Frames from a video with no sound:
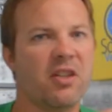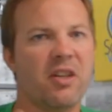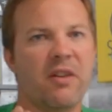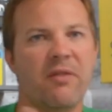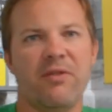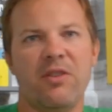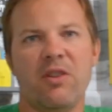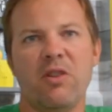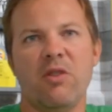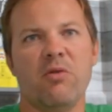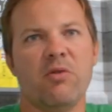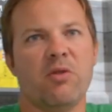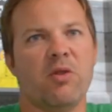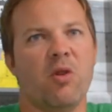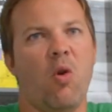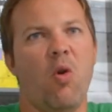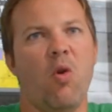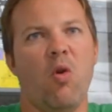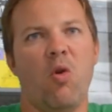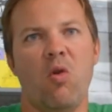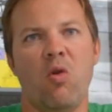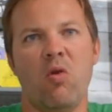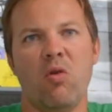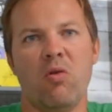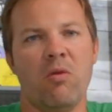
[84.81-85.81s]
If you use
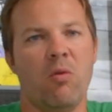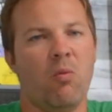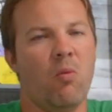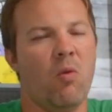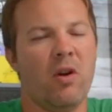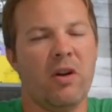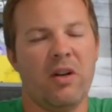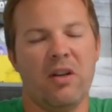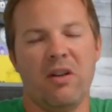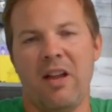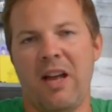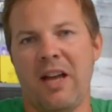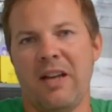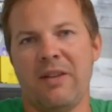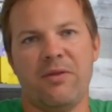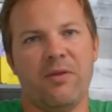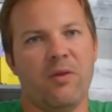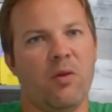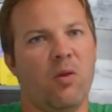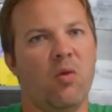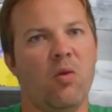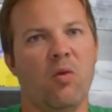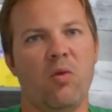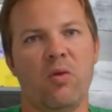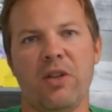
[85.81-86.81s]
one class for the
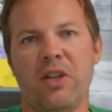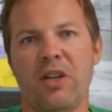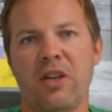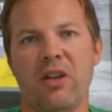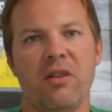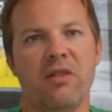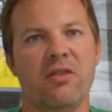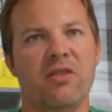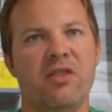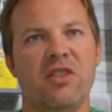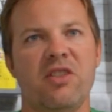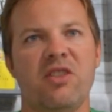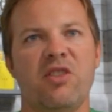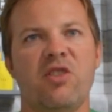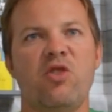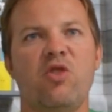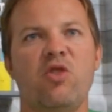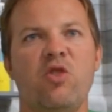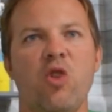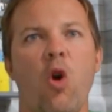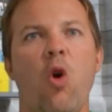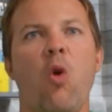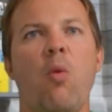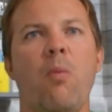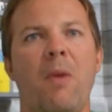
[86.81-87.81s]
whole year, it's just
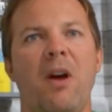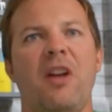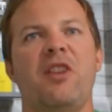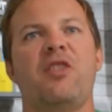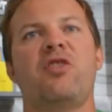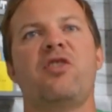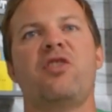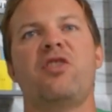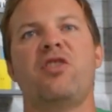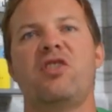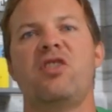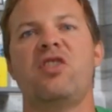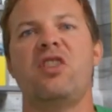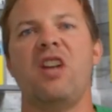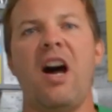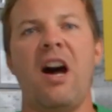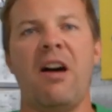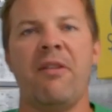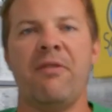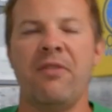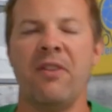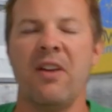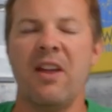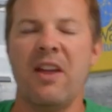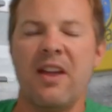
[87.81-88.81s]
so much
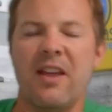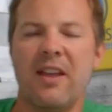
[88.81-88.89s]
stuff